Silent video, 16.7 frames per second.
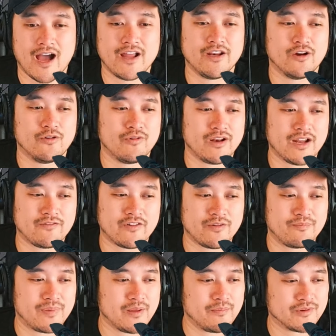I know whenever
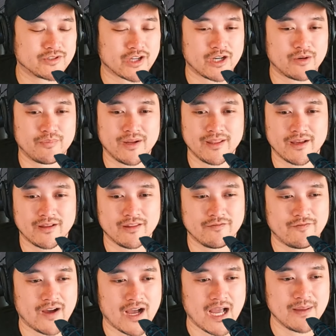people try to bring down the
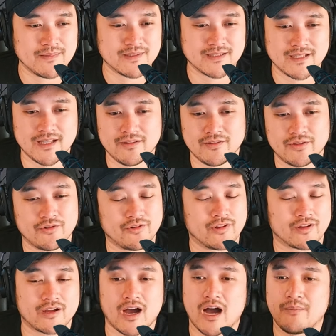vibes through
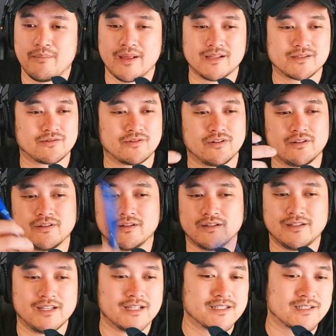the comments or the
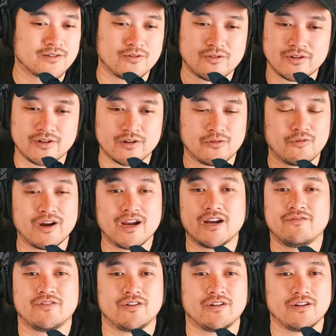Discord or
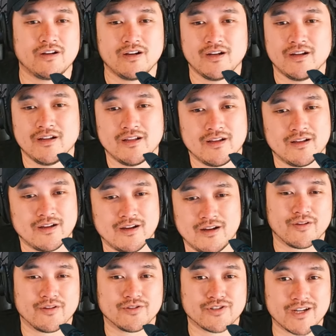wherever,
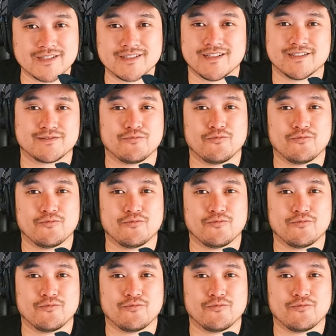trust us,